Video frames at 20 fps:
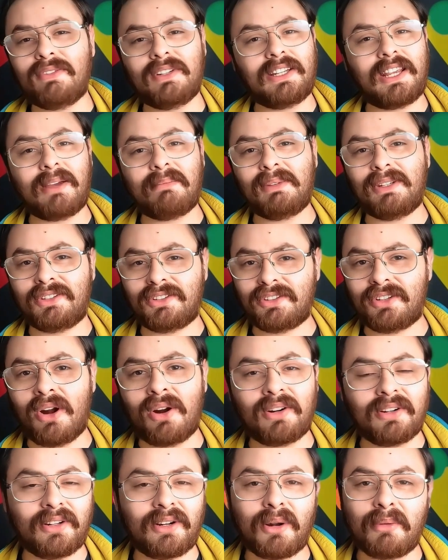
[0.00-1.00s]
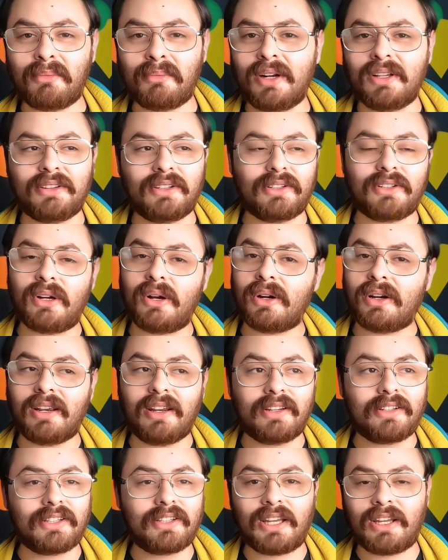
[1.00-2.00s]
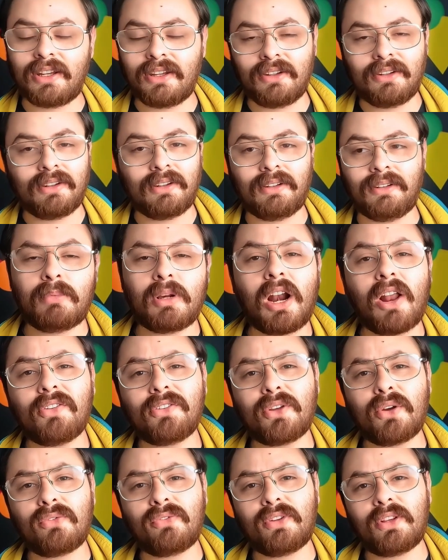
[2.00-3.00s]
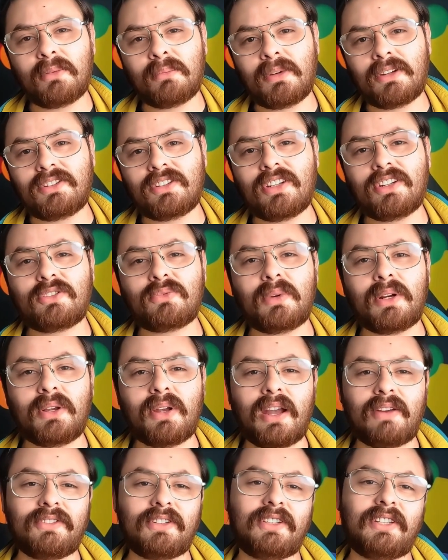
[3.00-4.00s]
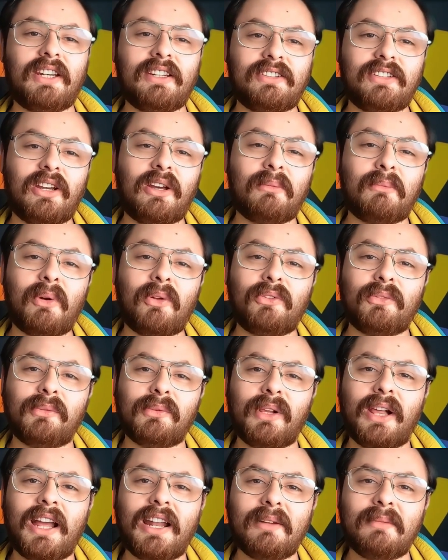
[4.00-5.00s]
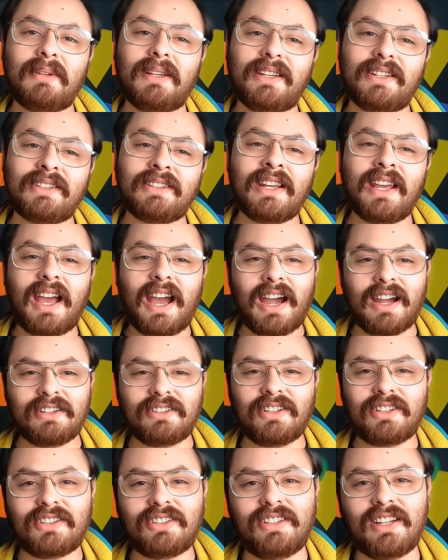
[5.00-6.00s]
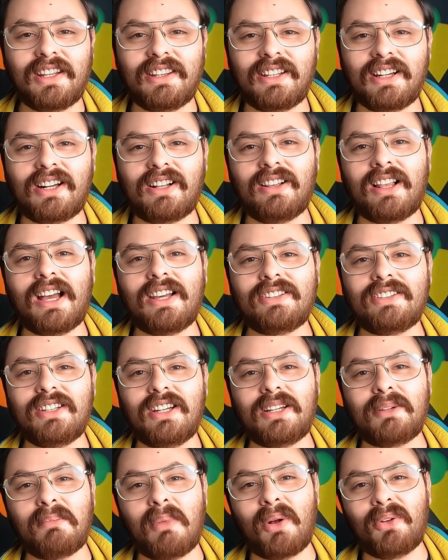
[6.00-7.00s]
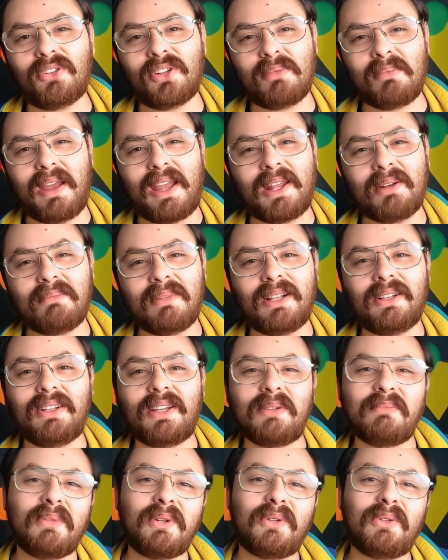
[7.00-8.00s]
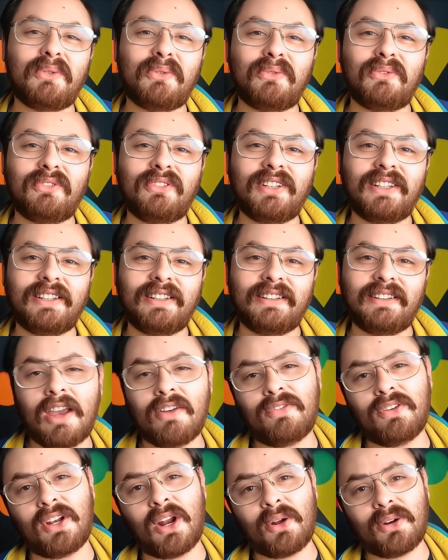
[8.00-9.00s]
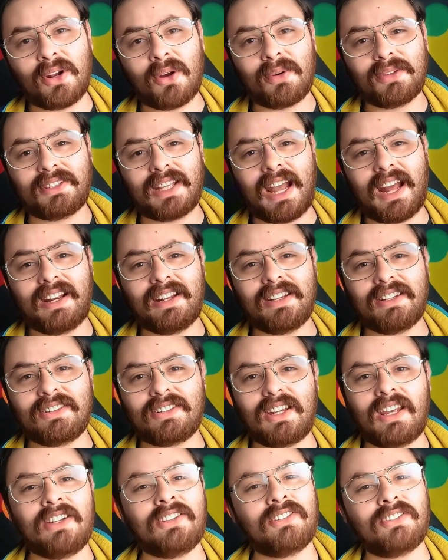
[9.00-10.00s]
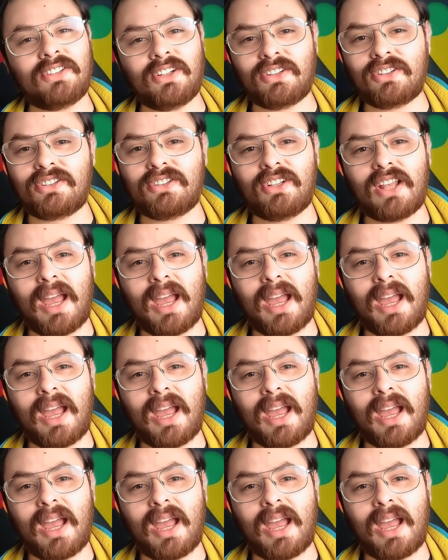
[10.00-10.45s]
even get me started on break the targets. But also for the missions where you have to take down multiple enemies, I just did the classic multi-man melee move. If you don't know what that is, it's just